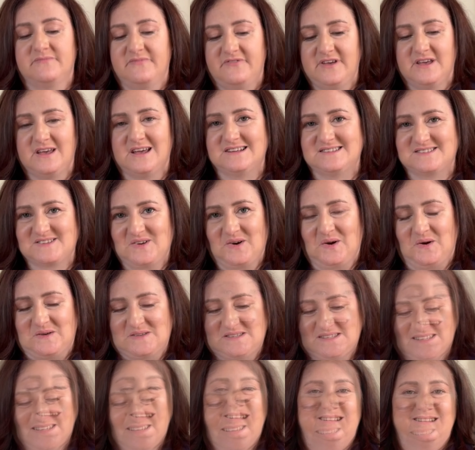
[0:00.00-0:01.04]
Fingers
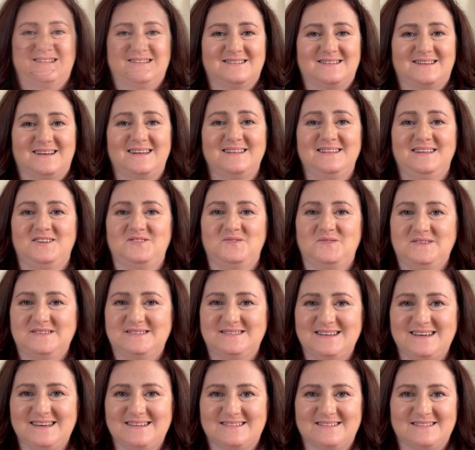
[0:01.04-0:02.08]
crossed. And that was
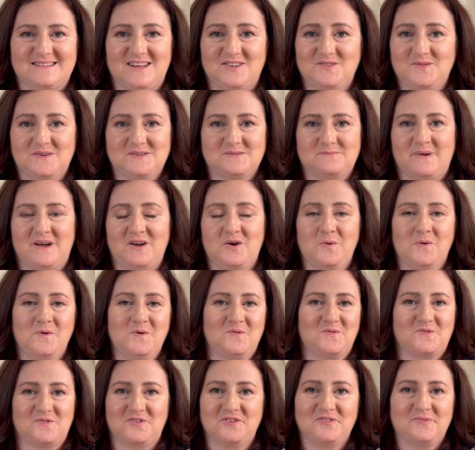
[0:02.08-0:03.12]
it. That was my whole
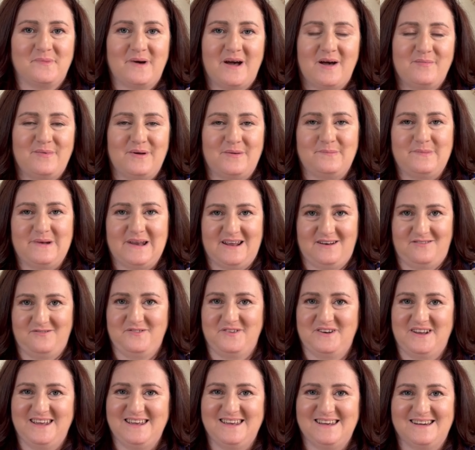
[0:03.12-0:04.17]
roadmap and plan
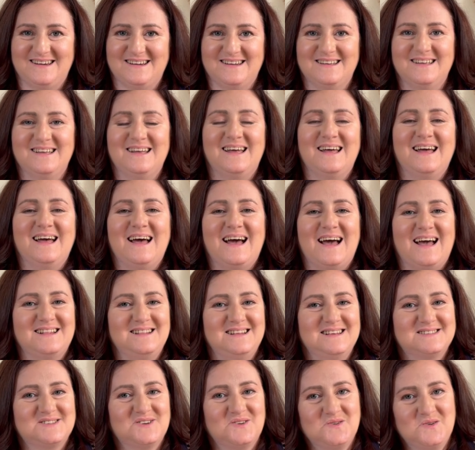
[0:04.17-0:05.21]
for the year. And
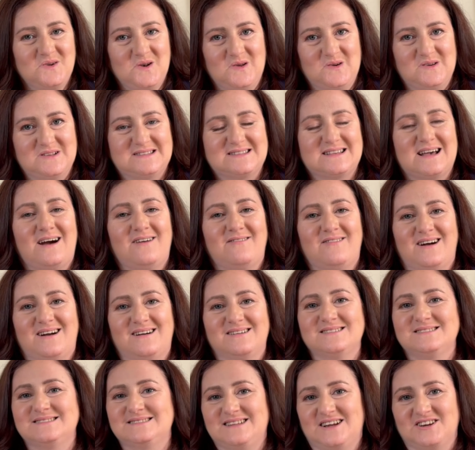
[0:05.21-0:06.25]
this concludes
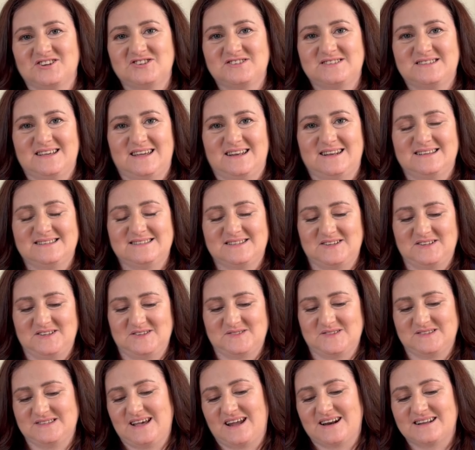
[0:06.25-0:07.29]
our stash series. So
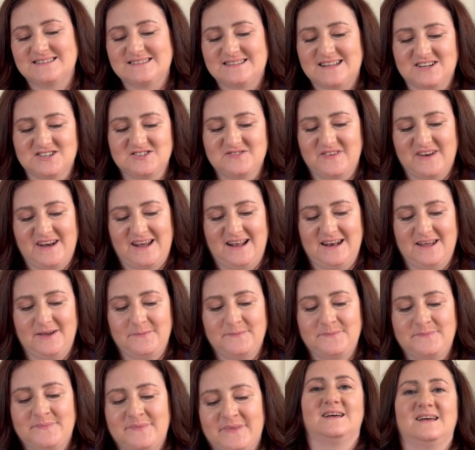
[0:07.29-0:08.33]
this is our stash finale.
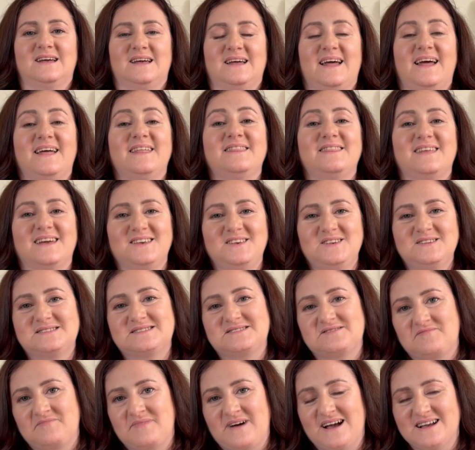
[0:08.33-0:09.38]
Thank you
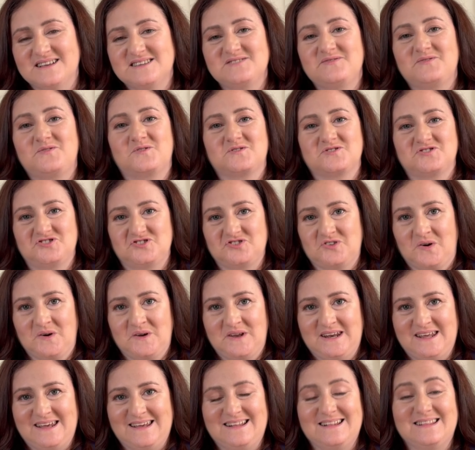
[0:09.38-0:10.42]
so much for
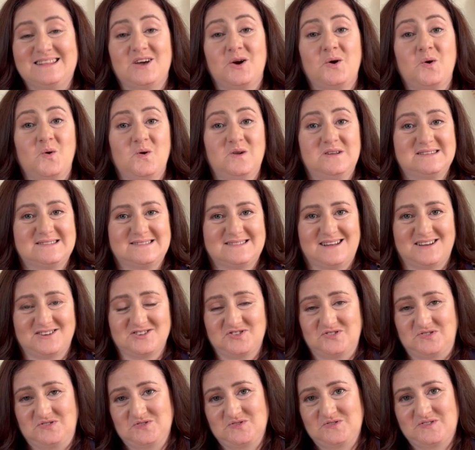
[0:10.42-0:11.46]
joining the whole stash
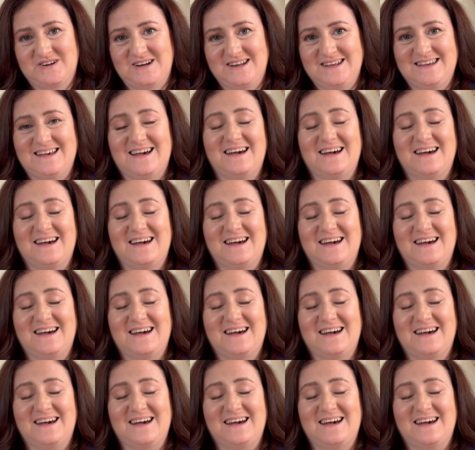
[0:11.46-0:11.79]
journey.